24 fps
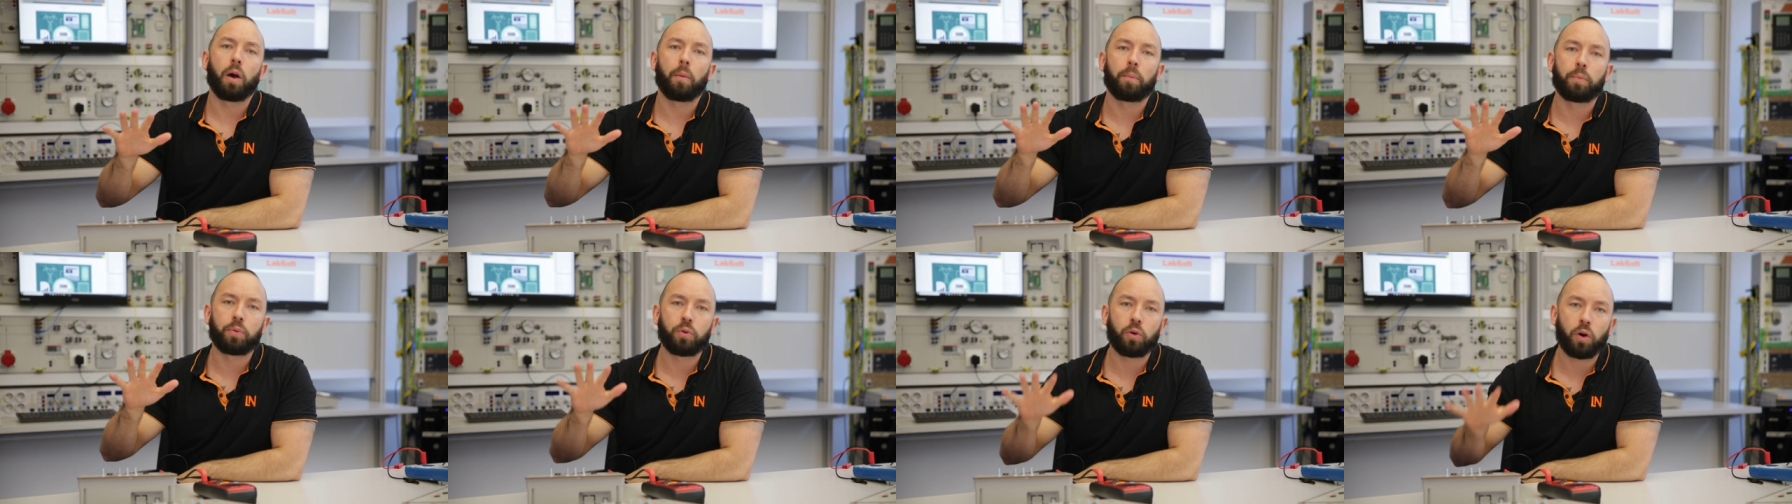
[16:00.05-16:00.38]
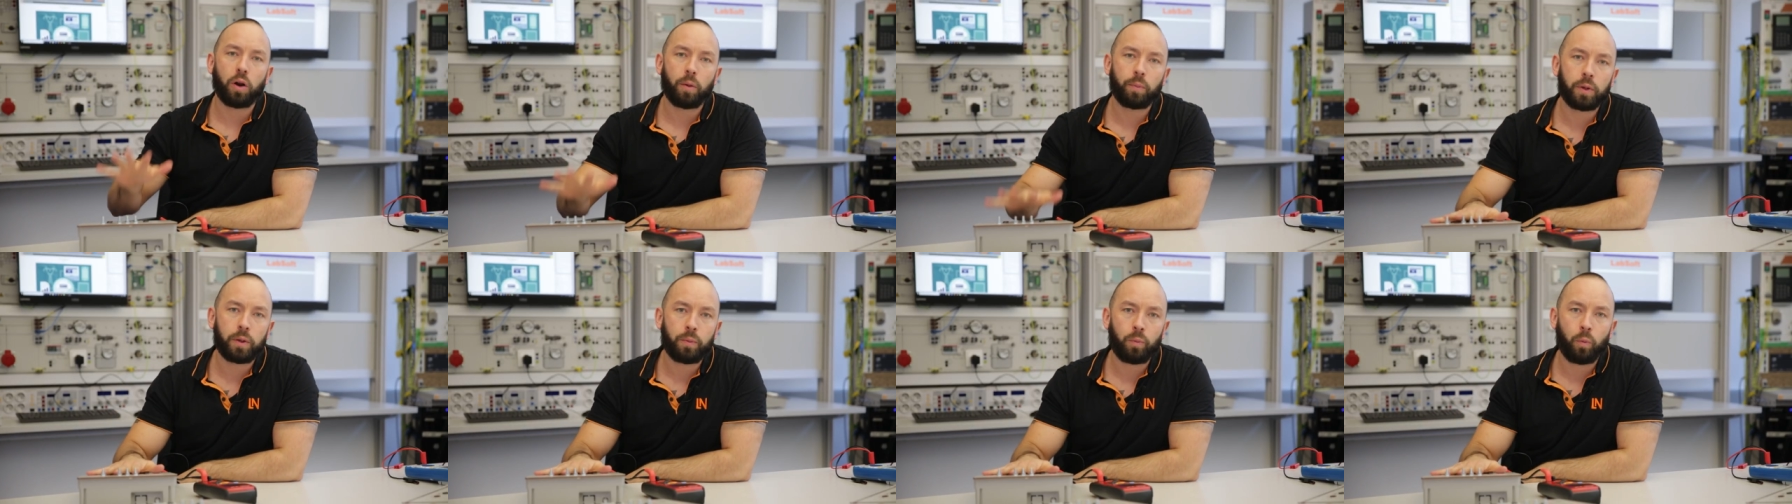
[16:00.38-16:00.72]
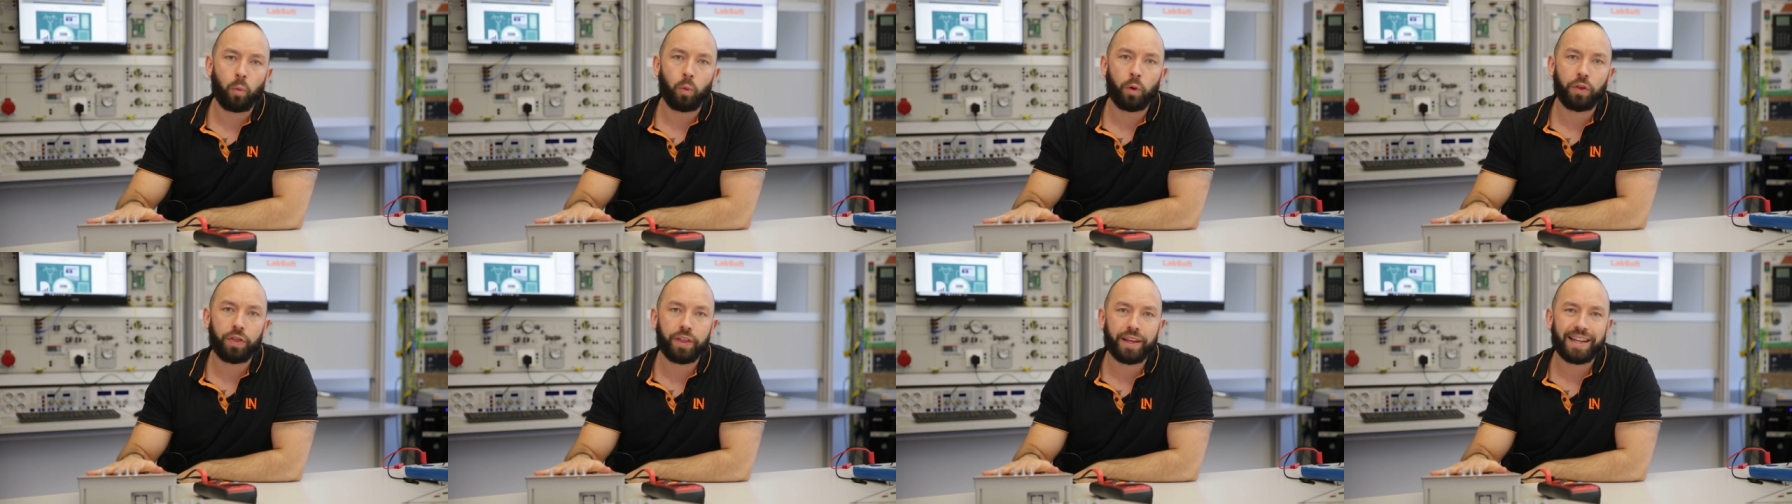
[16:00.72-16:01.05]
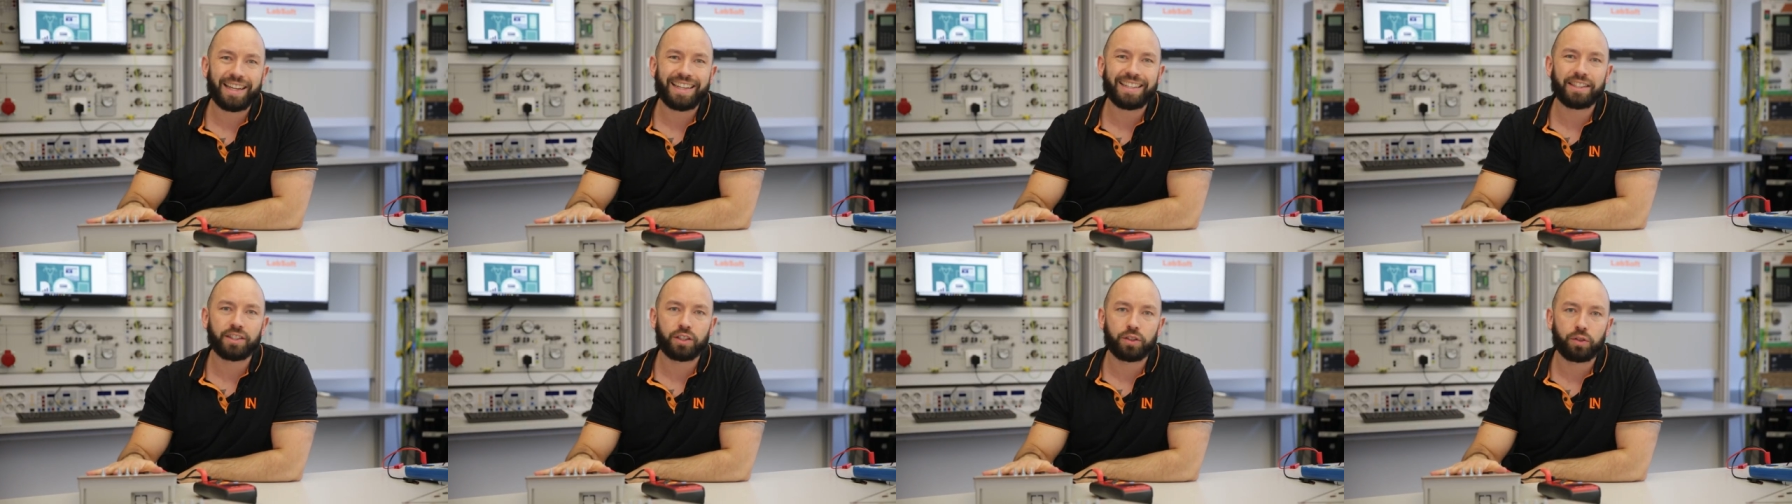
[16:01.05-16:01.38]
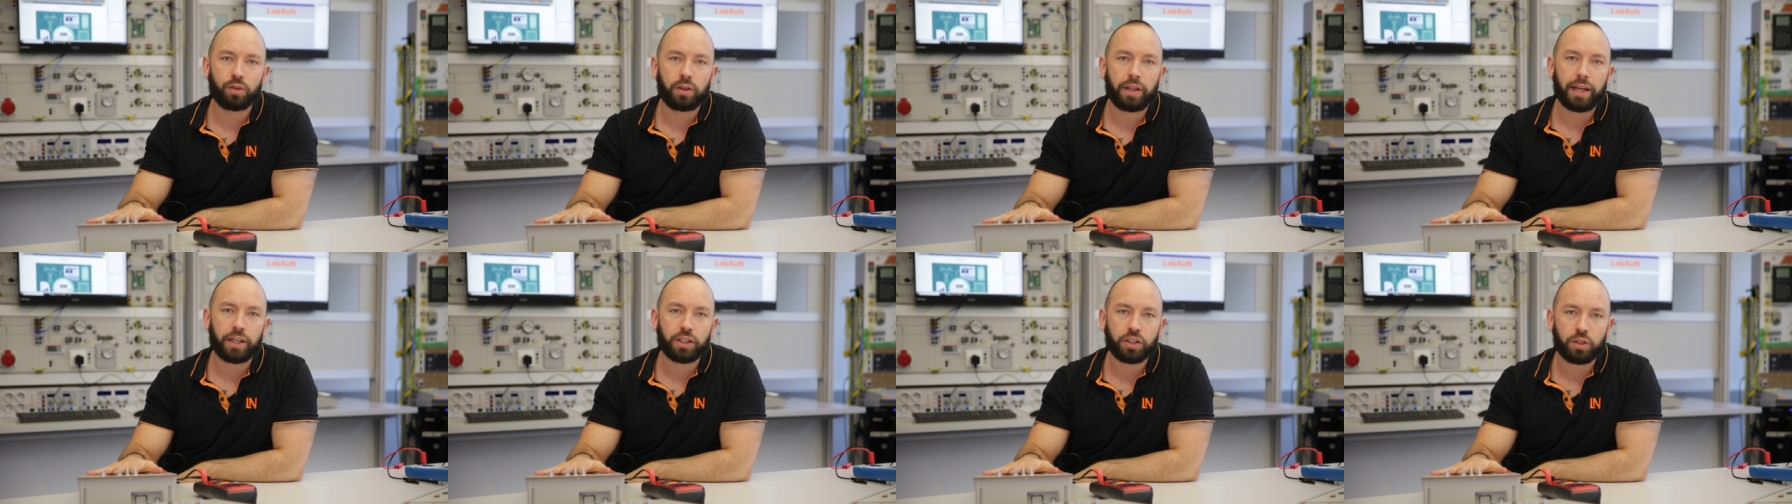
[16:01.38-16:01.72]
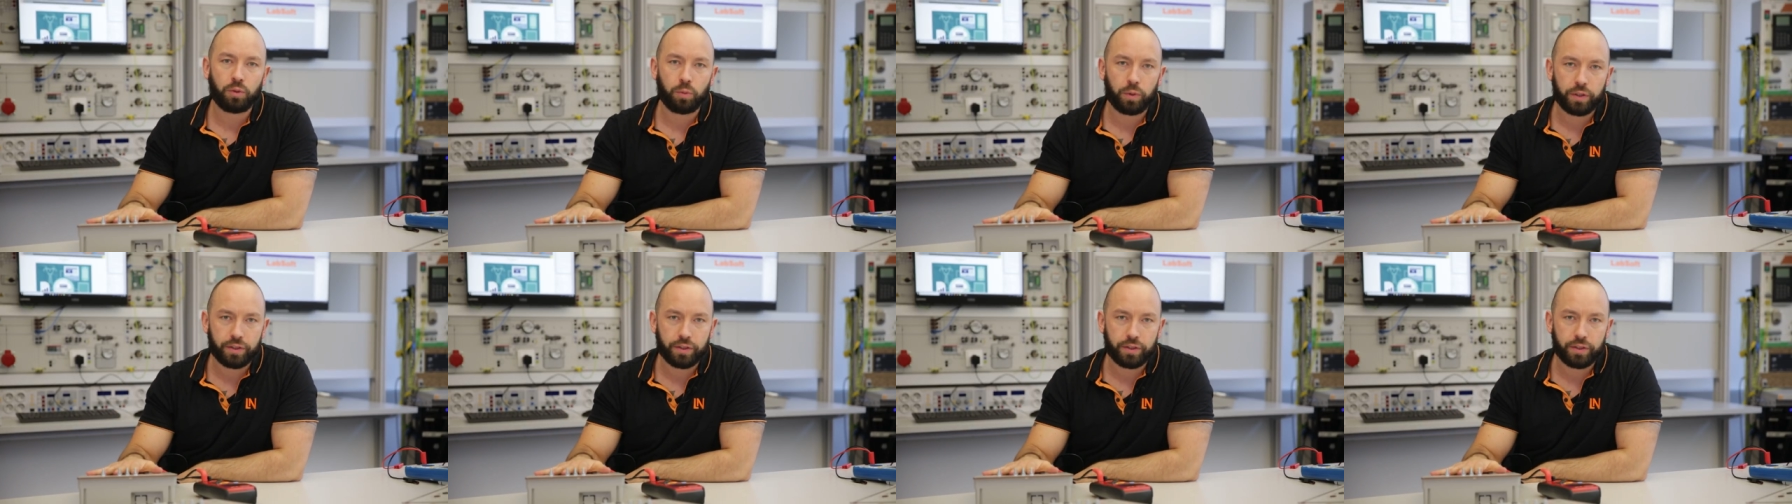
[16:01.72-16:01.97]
a problem with the insulation